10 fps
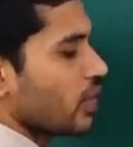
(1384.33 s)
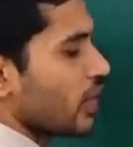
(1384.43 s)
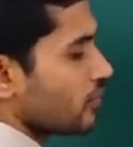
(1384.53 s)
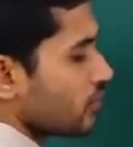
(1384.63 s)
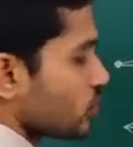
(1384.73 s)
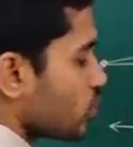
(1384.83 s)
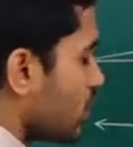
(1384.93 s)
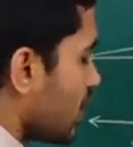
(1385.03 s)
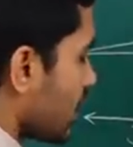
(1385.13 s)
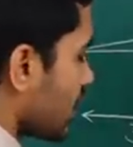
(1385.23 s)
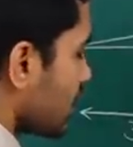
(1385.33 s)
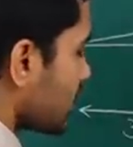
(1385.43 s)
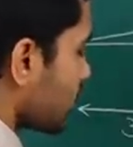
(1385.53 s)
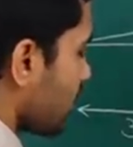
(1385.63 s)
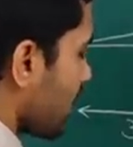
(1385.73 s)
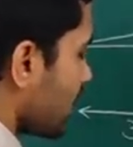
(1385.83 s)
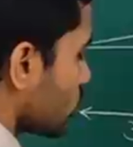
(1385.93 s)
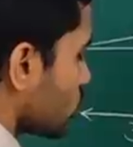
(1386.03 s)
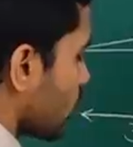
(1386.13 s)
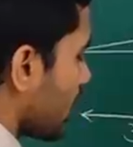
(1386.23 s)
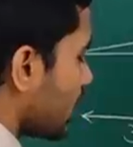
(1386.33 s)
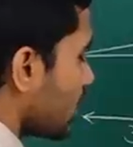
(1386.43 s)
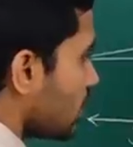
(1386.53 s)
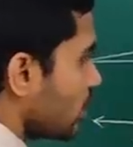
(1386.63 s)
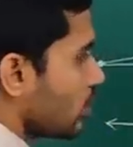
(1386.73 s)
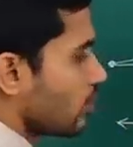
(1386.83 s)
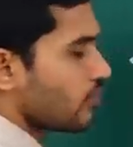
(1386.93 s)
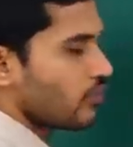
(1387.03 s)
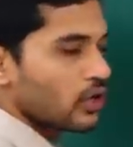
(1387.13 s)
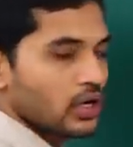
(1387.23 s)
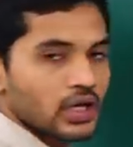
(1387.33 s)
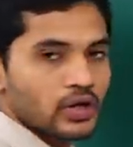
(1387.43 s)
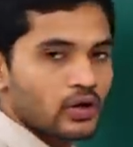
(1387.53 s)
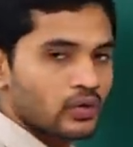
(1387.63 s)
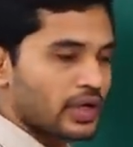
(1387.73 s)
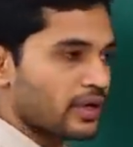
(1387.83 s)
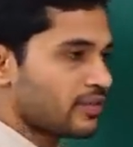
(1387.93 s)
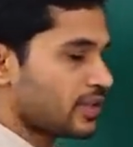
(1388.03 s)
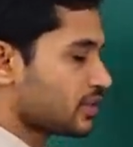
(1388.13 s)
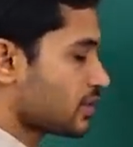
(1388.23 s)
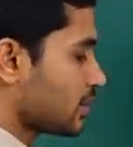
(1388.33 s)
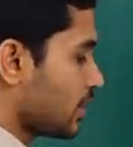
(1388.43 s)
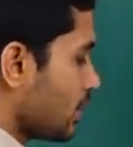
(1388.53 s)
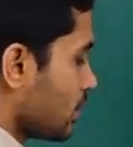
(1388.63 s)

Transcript: f should be taken as minus 20 for a concave lens.